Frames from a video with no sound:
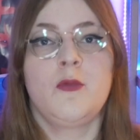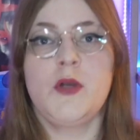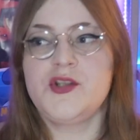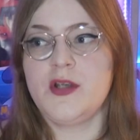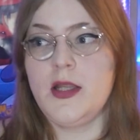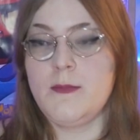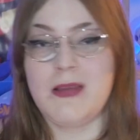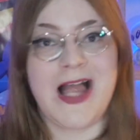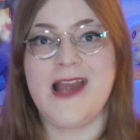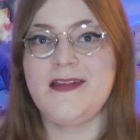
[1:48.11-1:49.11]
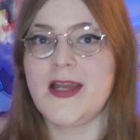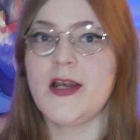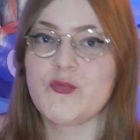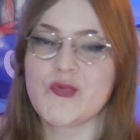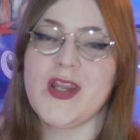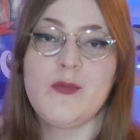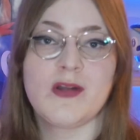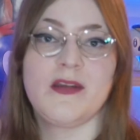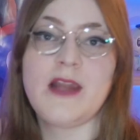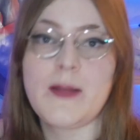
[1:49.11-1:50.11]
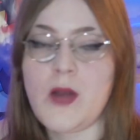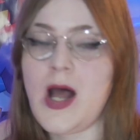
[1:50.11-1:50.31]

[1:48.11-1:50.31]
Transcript: which implies that it really wasn't that